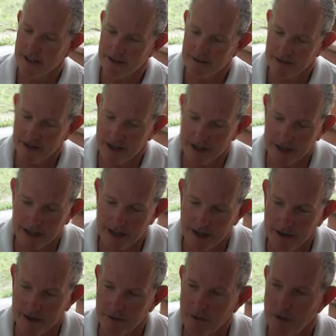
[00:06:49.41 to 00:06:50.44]
if
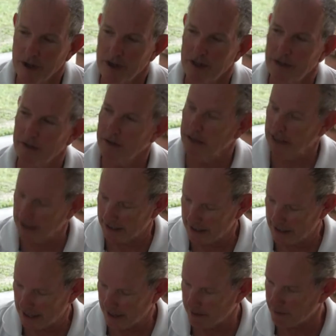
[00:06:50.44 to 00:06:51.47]
I want to
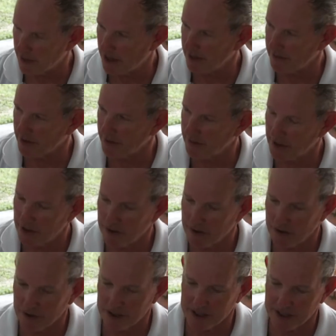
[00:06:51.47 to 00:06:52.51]
get down the bottom of the boat or